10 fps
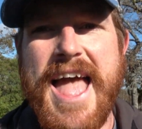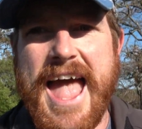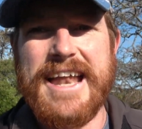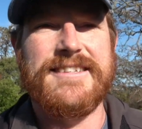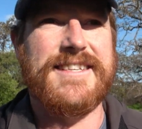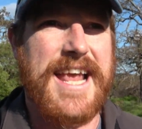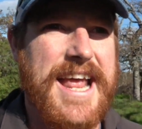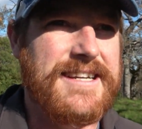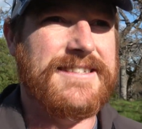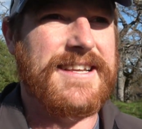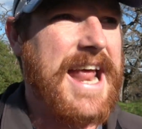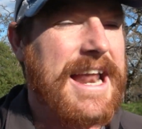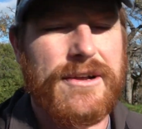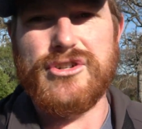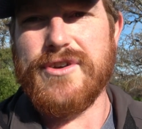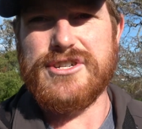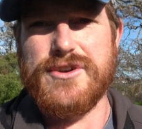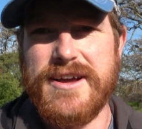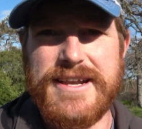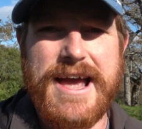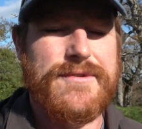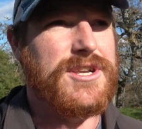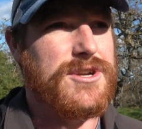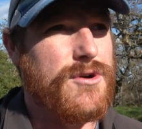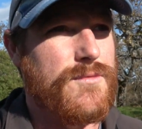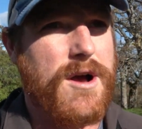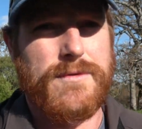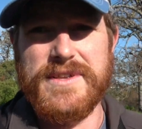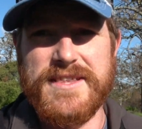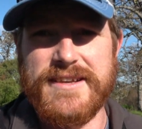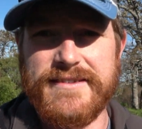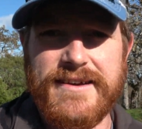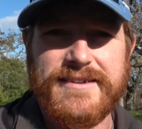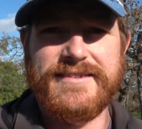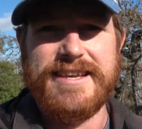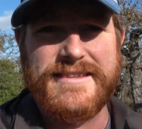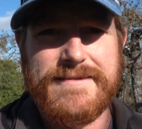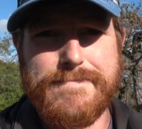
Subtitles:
And it's an adult treasure hunt. How can you go wrong with this? Honestly, it's